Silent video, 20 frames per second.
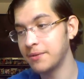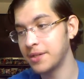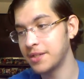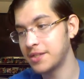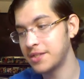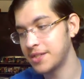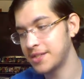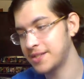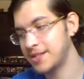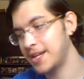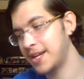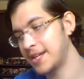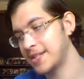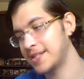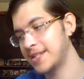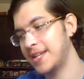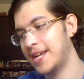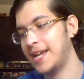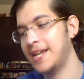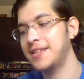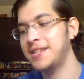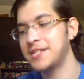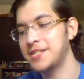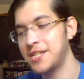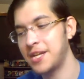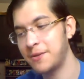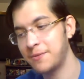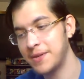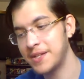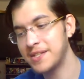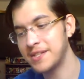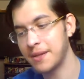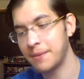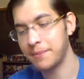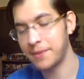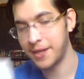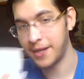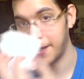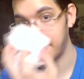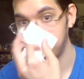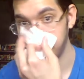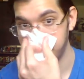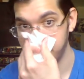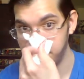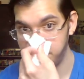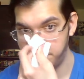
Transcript: which is nice. And they had the J-Wits up there